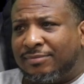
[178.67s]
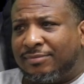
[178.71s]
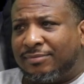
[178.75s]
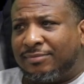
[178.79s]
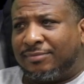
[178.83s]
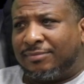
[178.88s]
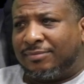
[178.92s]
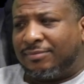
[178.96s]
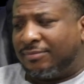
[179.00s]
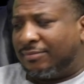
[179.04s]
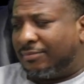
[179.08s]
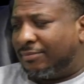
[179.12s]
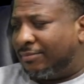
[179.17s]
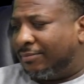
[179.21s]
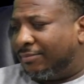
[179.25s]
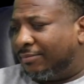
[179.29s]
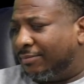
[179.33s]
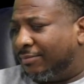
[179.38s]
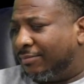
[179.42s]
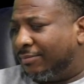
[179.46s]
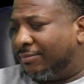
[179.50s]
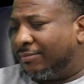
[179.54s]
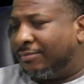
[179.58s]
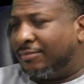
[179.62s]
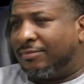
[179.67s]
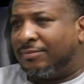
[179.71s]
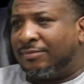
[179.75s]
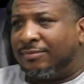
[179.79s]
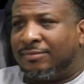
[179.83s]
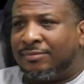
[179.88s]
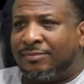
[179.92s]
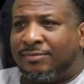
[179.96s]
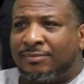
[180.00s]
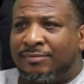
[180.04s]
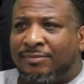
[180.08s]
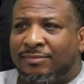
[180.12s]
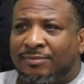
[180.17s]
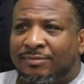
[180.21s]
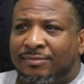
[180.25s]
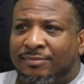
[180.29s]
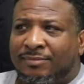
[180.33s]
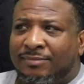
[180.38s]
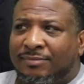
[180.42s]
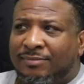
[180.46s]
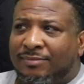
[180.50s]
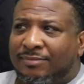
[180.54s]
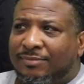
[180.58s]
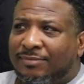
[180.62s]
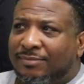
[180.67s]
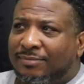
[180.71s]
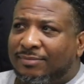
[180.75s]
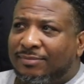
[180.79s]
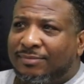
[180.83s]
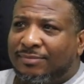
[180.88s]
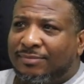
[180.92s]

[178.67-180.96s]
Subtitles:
[no speech]